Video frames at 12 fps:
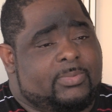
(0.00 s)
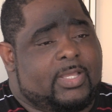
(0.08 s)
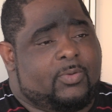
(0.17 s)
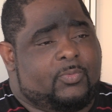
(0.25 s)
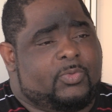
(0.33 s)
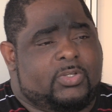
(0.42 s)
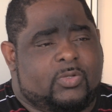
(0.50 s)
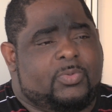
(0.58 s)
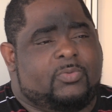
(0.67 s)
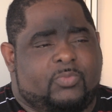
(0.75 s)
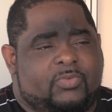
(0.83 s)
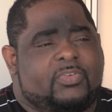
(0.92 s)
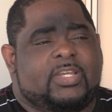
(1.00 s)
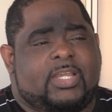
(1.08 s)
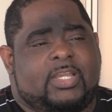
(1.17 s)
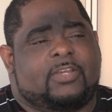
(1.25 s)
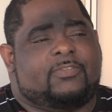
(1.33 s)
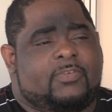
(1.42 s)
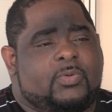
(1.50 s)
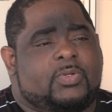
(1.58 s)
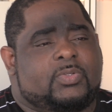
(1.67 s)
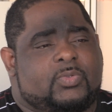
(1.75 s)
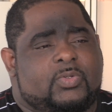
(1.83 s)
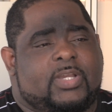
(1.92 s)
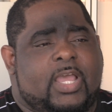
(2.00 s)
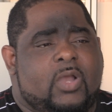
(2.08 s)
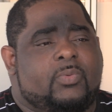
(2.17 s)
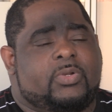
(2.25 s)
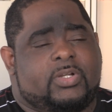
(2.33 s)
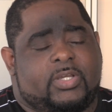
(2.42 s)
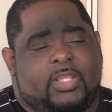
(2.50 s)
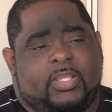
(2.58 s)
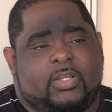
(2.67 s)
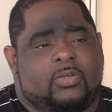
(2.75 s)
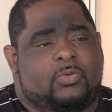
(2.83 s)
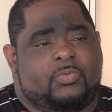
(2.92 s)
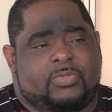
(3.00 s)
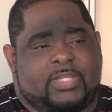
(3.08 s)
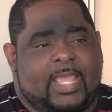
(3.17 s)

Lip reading: them that, you know, we really need to focus on how we're going to include